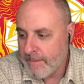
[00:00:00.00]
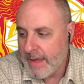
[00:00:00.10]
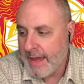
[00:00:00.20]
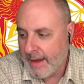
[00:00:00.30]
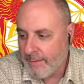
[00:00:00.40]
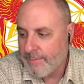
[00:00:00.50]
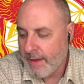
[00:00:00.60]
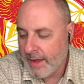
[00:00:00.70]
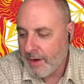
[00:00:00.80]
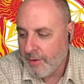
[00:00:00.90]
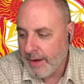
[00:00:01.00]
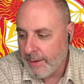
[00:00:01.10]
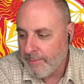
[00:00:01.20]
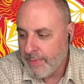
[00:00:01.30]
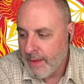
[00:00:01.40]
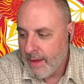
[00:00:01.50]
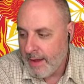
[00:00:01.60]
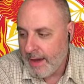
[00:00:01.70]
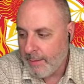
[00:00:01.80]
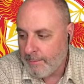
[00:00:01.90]
yeah, I agree.
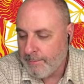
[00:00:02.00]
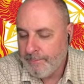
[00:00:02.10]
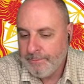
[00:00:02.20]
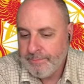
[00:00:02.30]
Um,